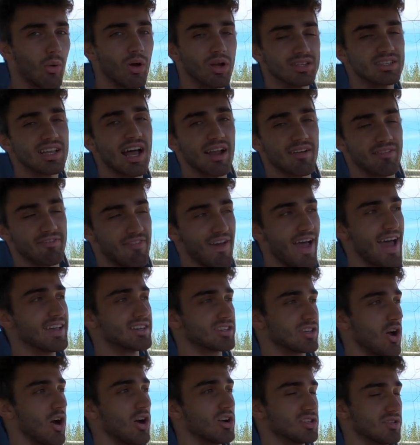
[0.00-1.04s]
Well, it's not a
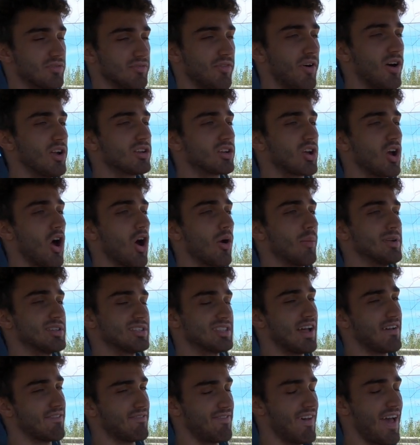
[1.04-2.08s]
fast car, it's a fun car, but
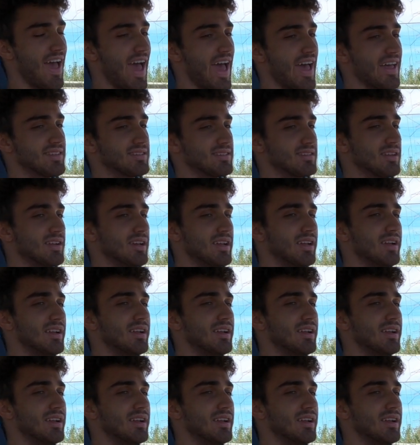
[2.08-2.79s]
it's not fast.